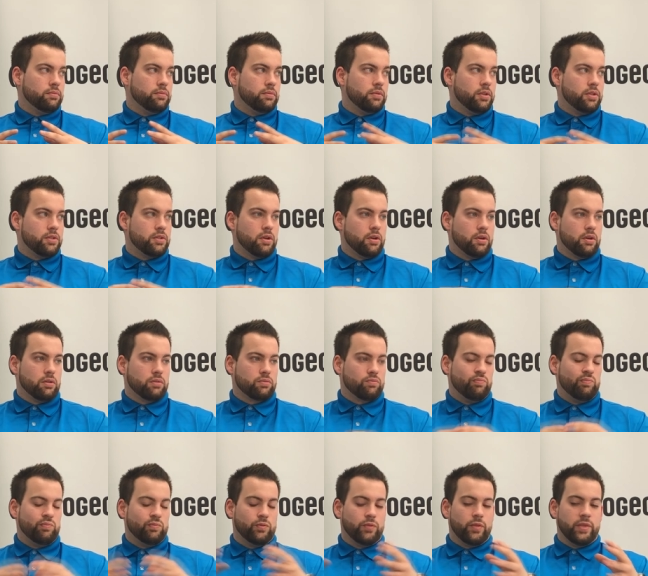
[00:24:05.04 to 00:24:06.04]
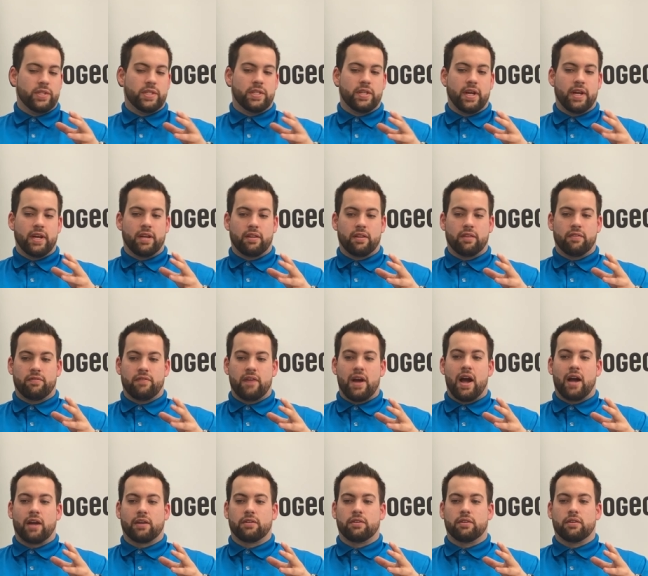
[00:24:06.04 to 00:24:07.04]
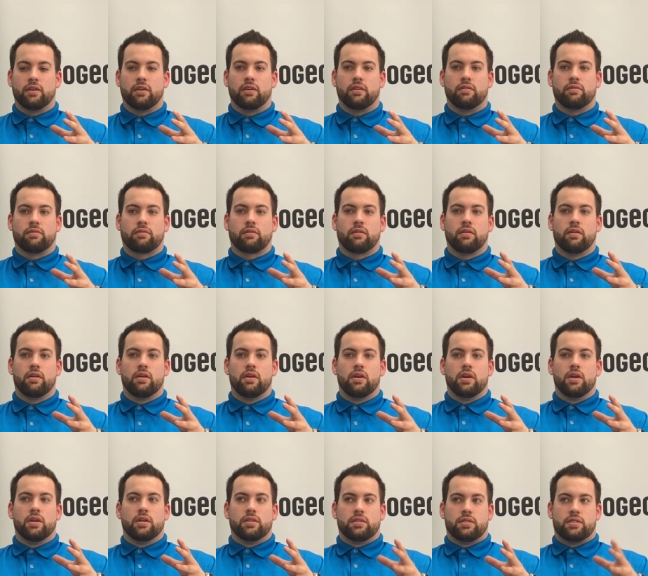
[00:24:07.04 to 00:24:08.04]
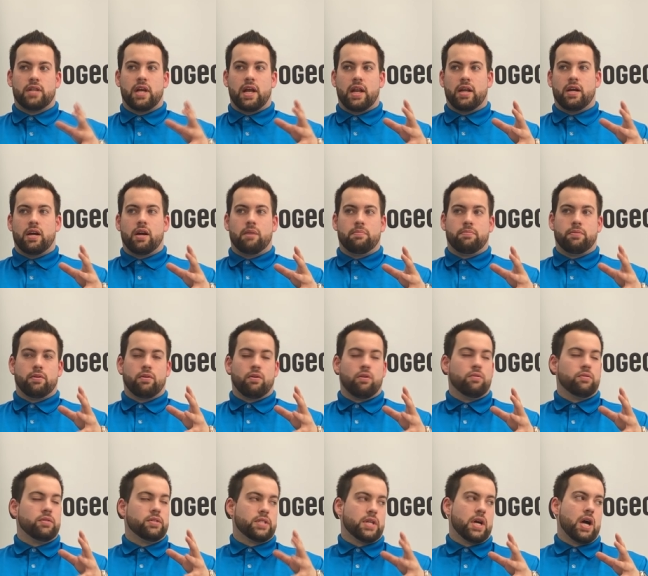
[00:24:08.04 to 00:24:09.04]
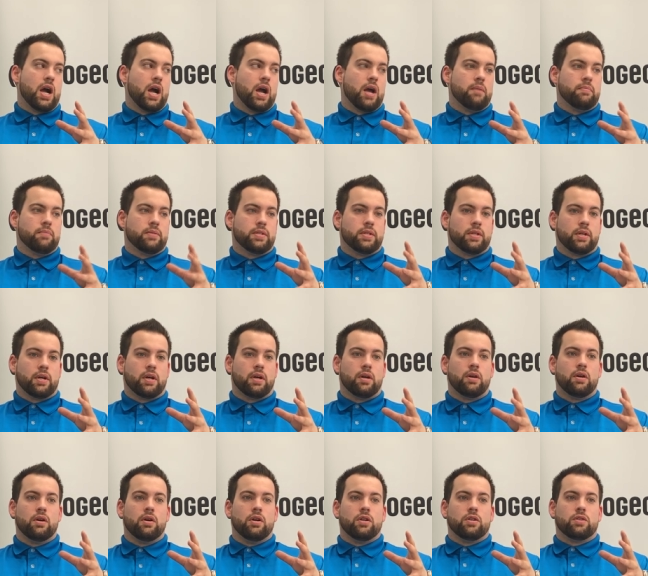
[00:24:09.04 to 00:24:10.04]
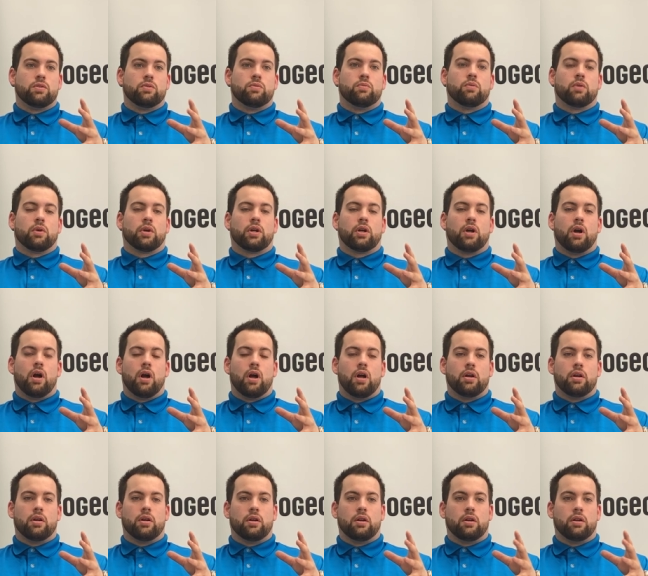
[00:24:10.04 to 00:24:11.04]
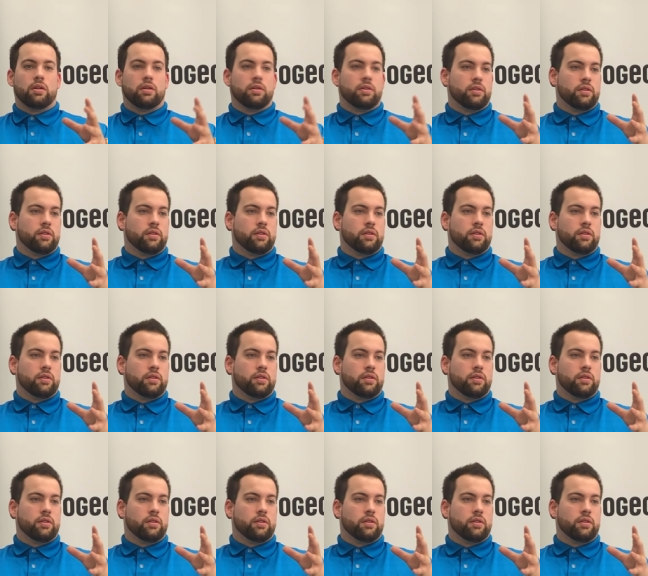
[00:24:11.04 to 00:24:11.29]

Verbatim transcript: Okay. So we take the factor of setting up your own time to to work on